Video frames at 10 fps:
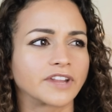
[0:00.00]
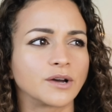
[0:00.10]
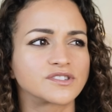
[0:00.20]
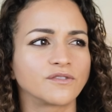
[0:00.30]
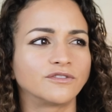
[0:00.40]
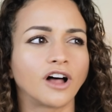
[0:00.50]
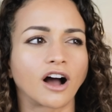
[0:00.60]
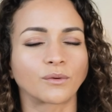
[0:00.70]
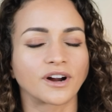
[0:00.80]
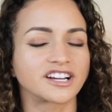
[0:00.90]
It was a
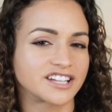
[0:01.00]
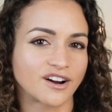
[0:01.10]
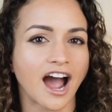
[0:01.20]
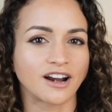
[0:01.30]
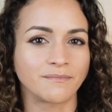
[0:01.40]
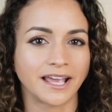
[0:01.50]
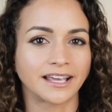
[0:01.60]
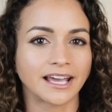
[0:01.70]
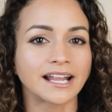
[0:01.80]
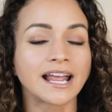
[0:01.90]
vlog where I share how to
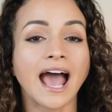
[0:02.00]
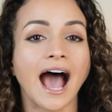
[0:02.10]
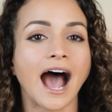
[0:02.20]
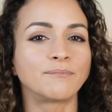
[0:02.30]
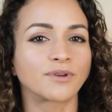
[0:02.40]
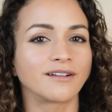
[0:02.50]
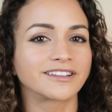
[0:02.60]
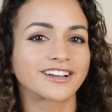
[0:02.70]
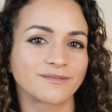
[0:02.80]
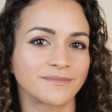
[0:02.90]
make it. I'm
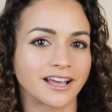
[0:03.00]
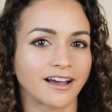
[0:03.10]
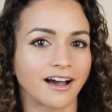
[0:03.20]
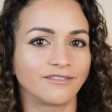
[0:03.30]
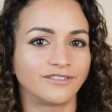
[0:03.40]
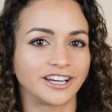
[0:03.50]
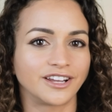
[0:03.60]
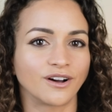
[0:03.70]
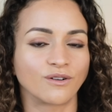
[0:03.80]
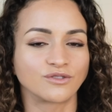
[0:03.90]
probably gonna make a
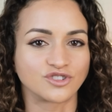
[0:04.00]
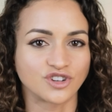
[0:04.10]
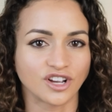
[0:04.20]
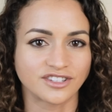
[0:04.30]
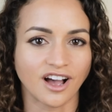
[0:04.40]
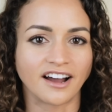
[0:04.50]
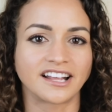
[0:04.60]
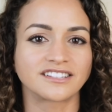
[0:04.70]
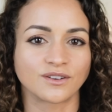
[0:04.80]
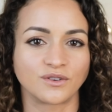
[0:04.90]
video just on
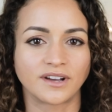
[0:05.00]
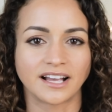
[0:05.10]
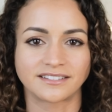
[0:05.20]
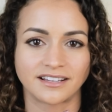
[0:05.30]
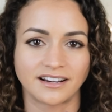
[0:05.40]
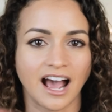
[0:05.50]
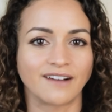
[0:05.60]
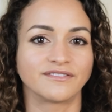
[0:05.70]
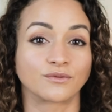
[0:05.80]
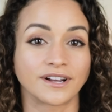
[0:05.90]
it so you guys can
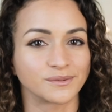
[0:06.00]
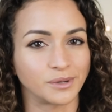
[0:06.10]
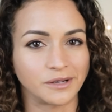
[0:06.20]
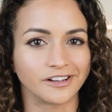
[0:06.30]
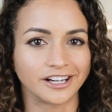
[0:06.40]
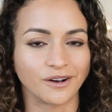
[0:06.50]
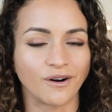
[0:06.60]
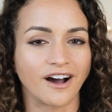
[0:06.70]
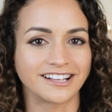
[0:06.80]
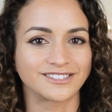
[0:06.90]
have the recipe video
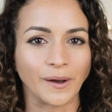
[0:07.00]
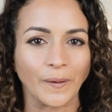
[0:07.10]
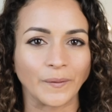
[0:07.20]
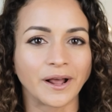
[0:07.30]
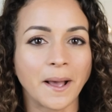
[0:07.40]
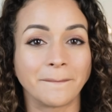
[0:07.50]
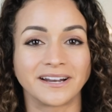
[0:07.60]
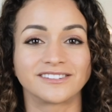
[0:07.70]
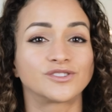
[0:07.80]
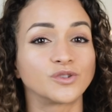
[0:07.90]
on its own.
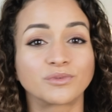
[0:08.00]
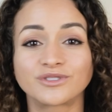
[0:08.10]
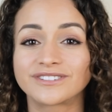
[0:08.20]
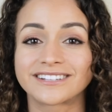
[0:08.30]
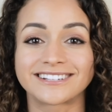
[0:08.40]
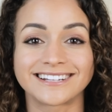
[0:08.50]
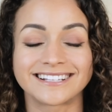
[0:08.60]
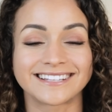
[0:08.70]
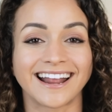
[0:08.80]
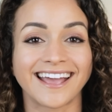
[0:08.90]
But it's super
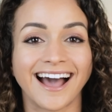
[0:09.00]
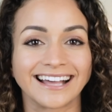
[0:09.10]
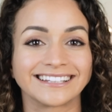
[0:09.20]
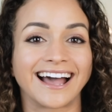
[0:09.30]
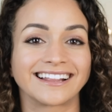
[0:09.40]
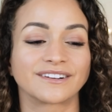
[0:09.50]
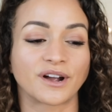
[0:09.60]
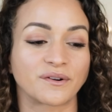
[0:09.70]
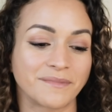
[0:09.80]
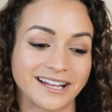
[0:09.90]
delicious, and I highly, highly
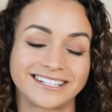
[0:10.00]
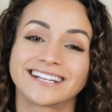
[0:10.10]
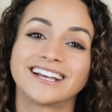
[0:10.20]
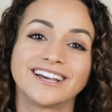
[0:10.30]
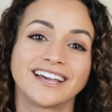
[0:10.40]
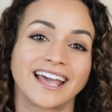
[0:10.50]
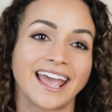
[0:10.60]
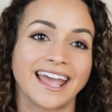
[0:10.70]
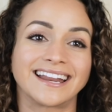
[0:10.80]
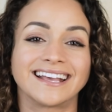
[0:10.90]
recommend it,
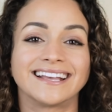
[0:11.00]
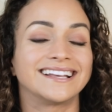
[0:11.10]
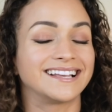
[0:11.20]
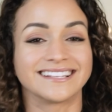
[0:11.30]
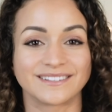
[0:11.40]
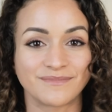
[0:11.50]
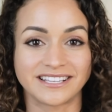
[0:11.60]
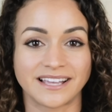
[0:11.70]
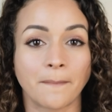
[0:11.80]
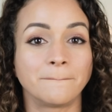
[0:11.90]
and it's
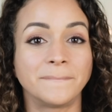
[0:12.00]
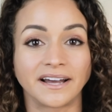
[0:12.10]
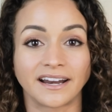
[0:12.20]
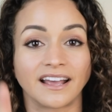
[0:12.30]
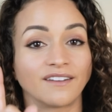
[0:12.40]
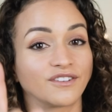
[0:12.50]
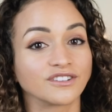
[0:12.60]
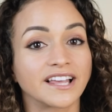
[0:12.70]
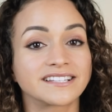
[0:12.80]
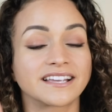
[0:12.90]
amazing. But if you're
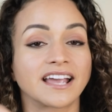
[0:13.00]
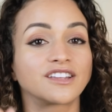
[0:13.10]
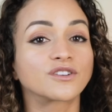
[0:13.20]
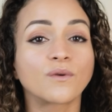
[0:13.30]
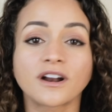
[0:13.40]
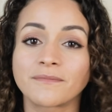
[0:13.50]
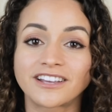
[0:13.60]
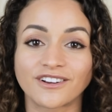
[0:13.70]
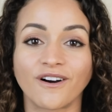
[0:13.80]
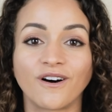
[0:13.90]
lazy and you don't wanna
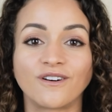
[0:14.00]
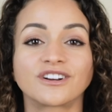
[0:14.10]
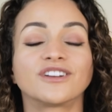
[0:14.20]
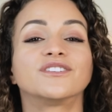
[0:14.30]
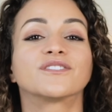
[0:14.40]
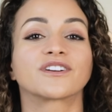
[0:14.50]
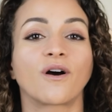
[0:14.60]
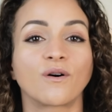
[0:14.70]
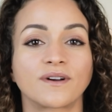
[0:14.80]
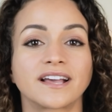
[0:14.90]
make your own, you can
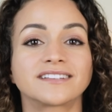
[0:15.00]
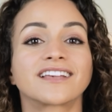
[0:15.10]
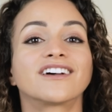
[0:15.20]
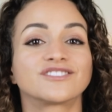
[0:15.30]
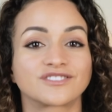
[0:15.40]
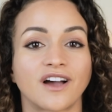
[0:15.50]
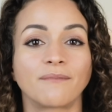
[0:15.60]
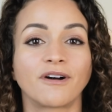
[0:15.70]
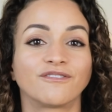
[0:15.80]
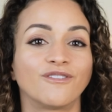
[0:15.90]
always
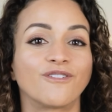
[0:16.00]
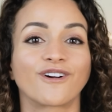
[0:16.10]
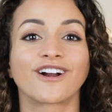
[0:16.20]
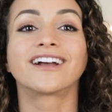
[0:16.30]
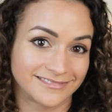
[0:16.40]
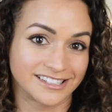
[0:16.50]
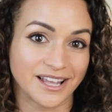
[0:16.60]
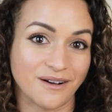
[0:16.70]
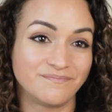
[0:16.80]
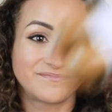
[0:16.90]
shop for
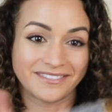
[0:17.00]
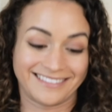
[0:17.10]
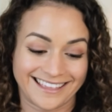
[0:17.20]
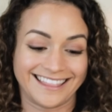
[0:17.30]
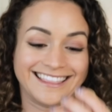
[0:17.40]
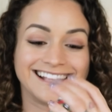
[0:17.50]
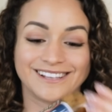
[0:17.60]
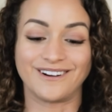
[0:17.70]
some that's